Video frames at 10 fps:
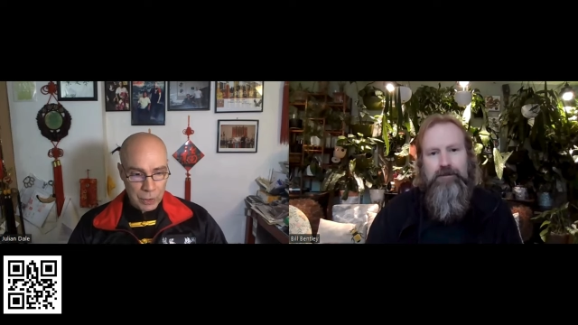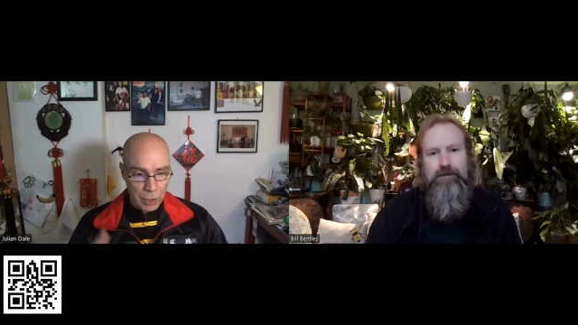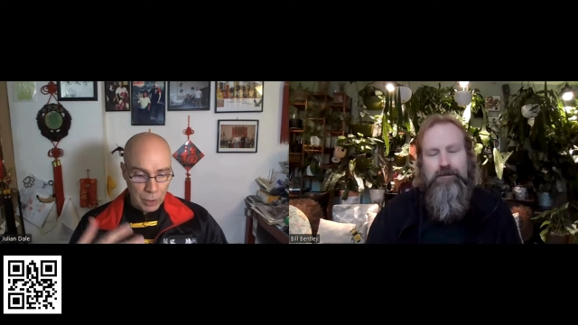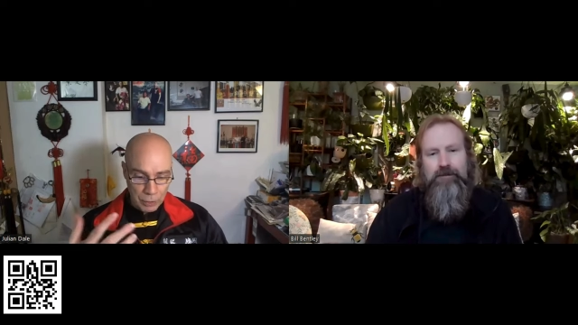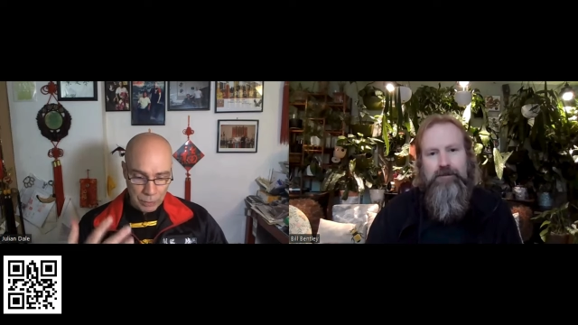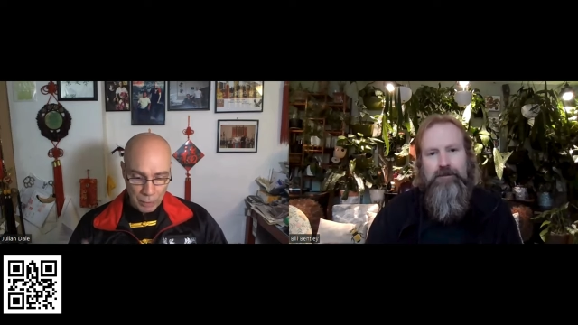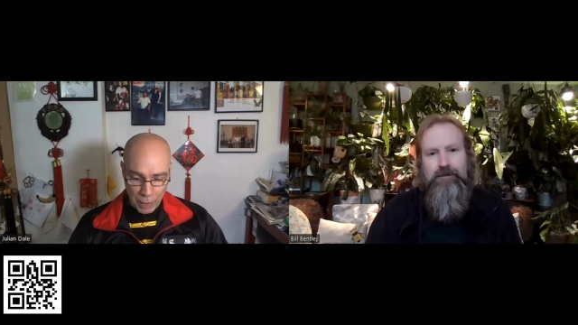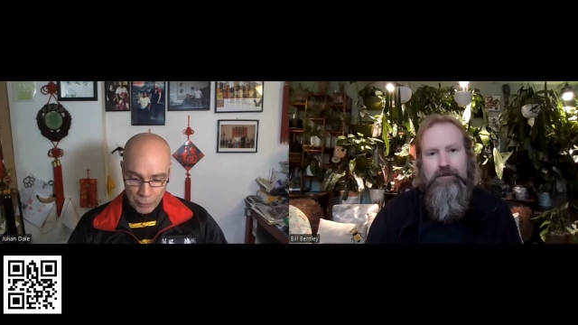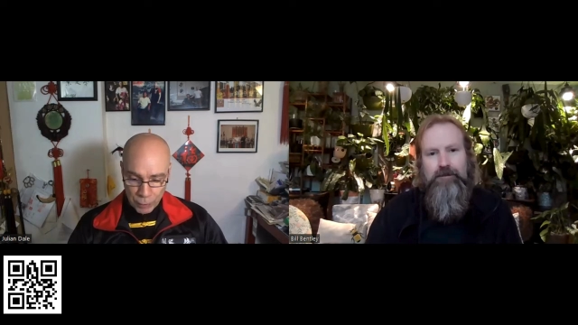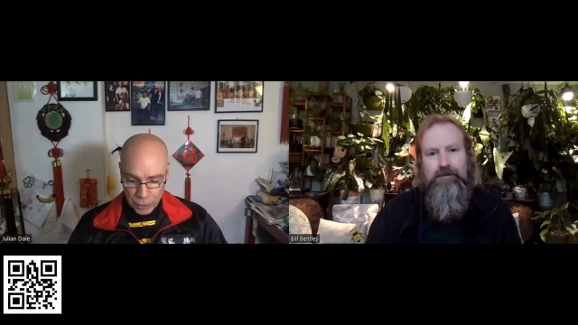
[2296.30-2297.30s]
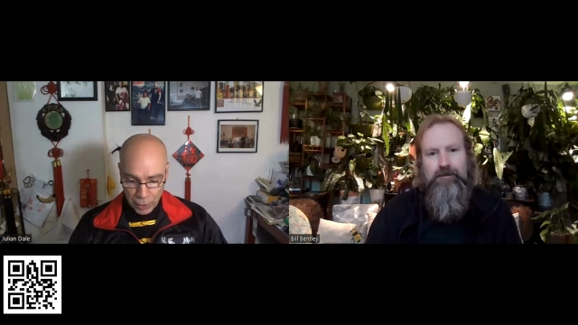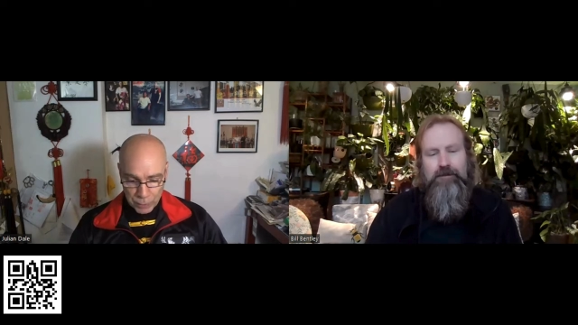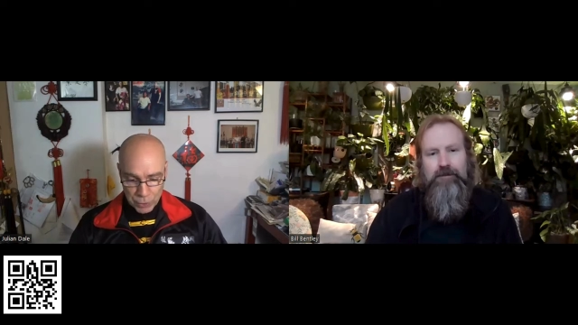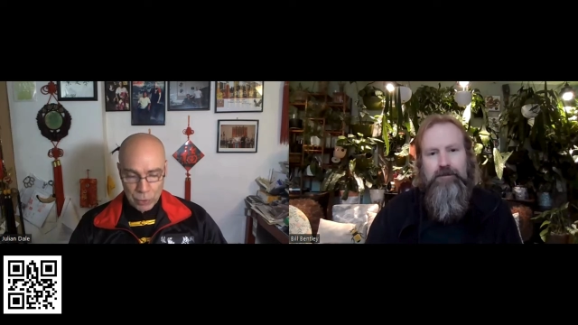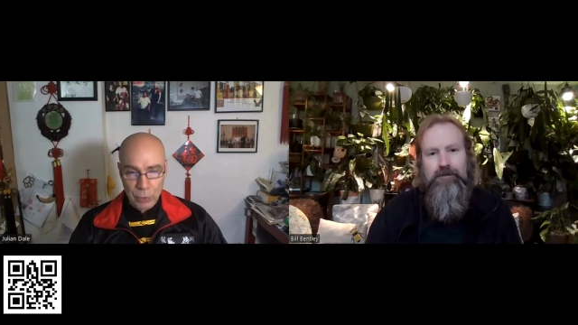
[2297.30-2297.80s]
Speaker 1: so my
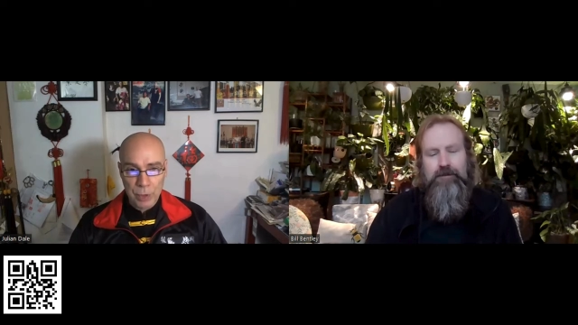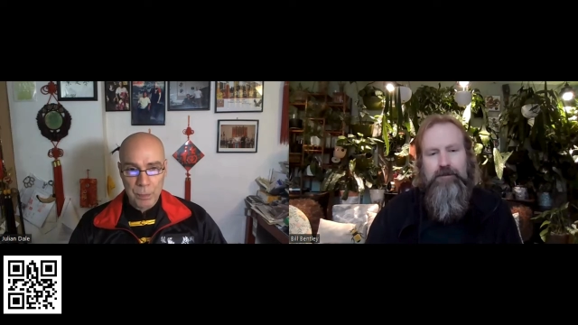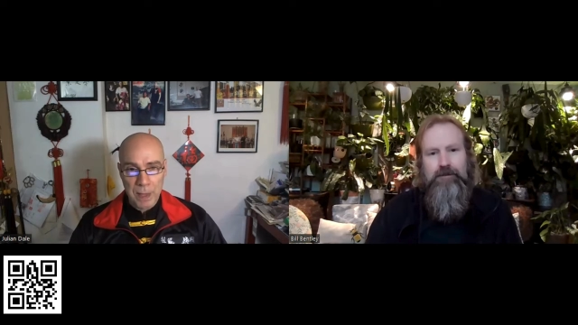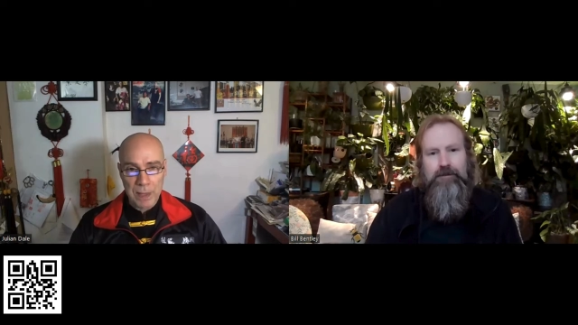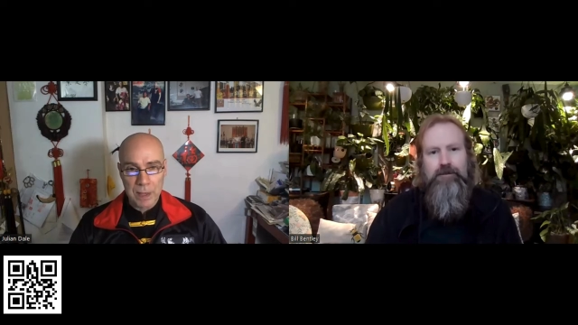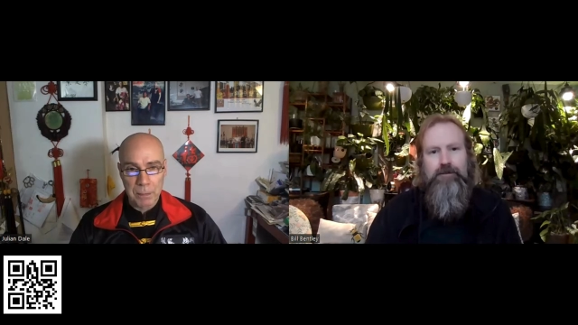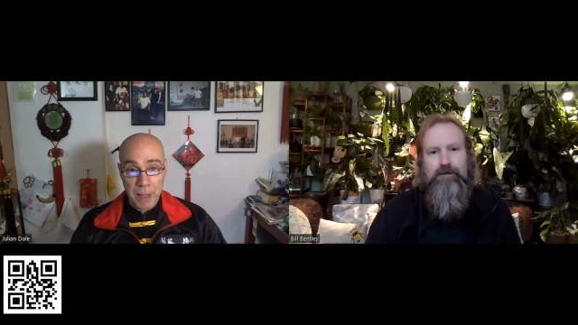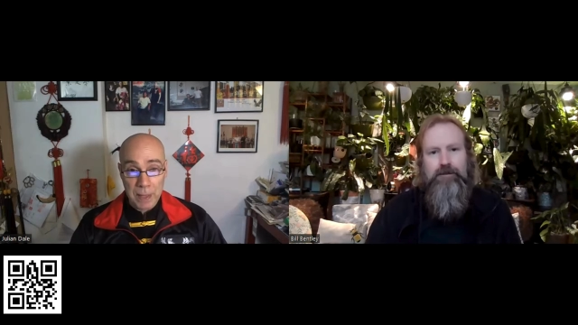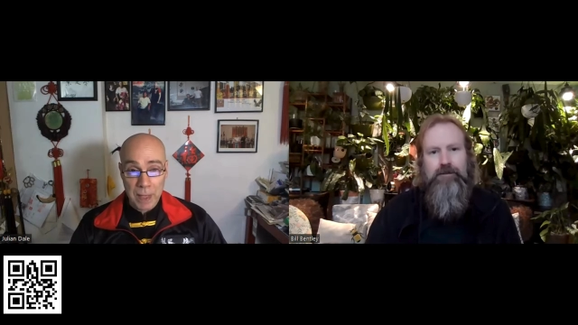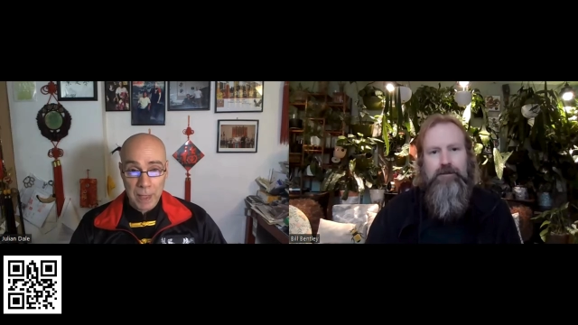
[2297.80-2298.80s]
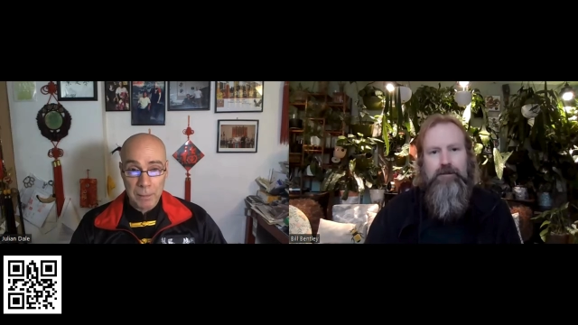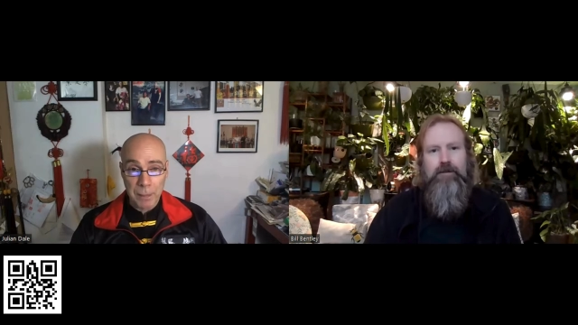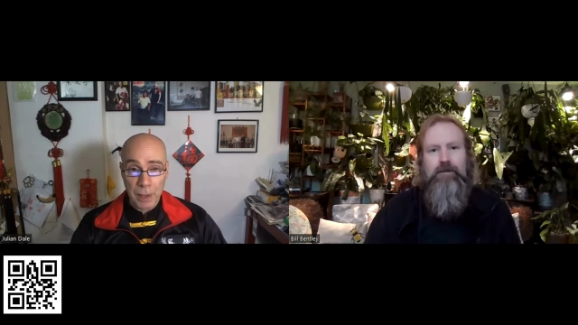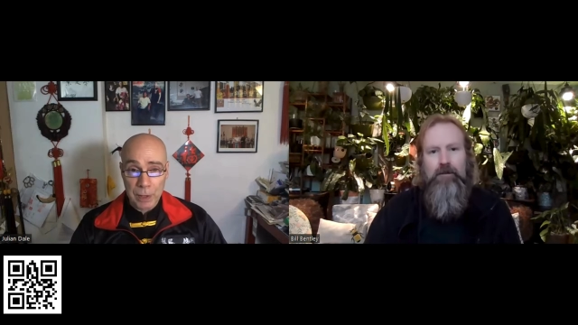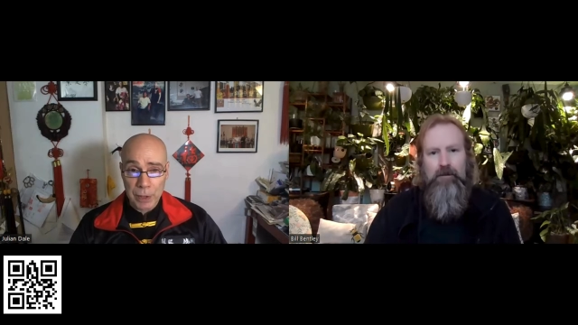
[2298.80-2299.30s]
full-time school is based in Maidenhead in
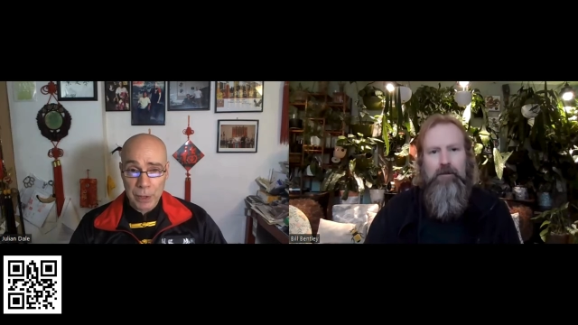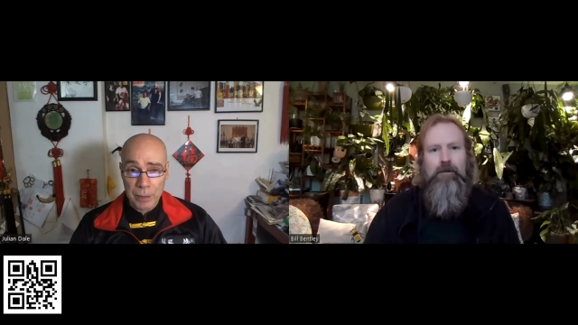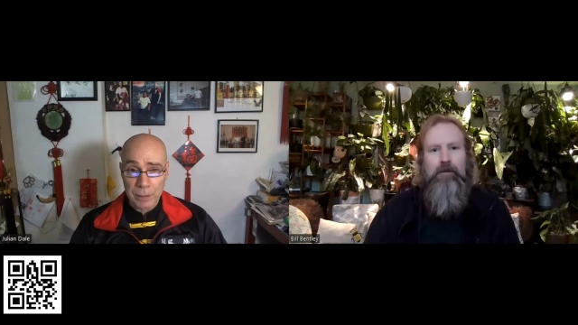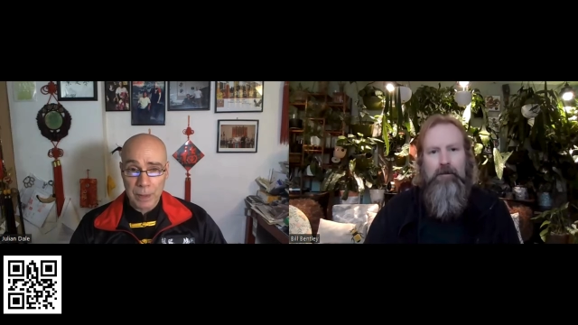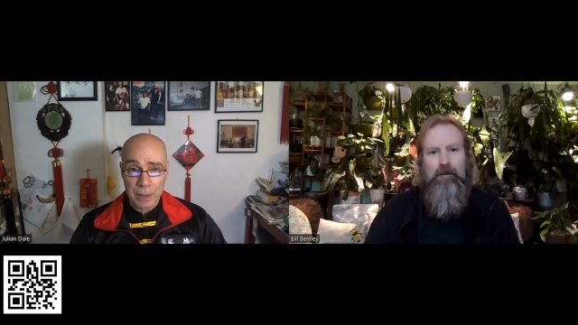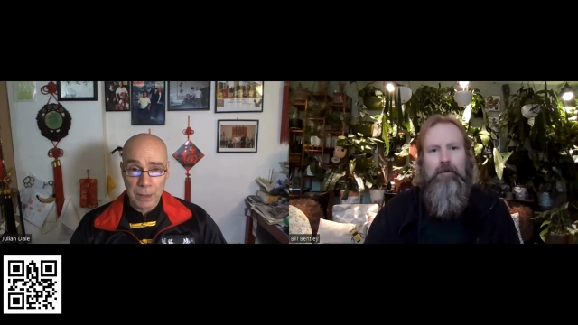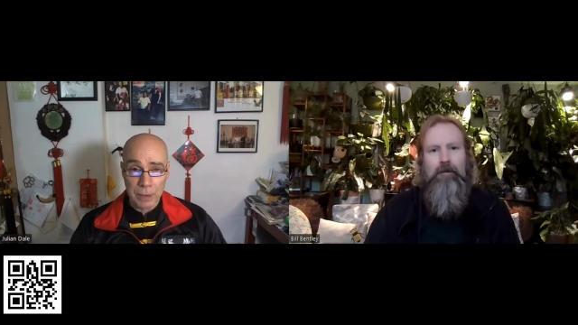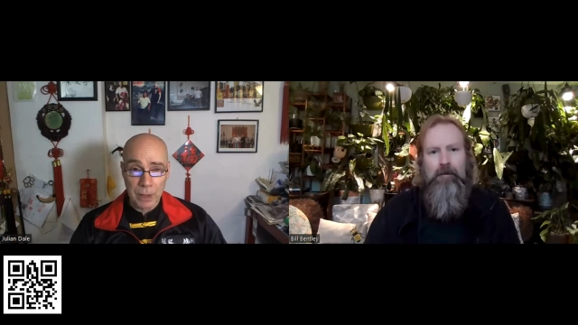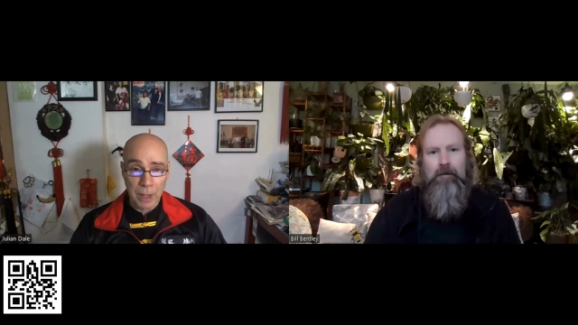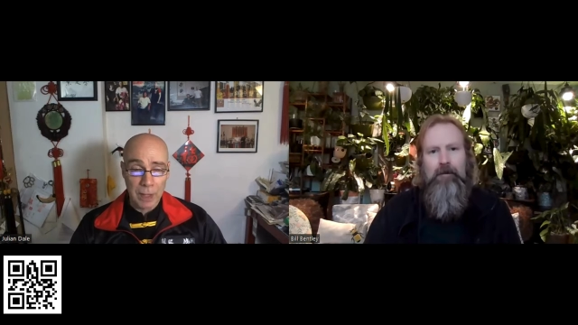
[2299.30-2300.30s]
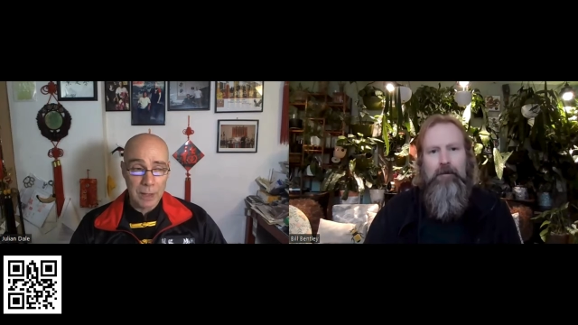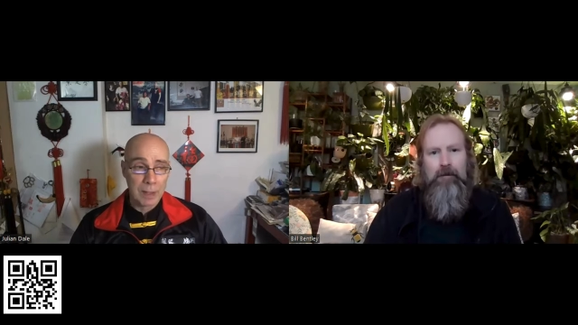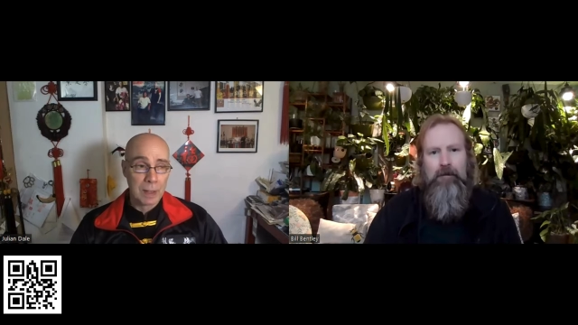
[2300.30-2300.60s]
Berkshire in the UK.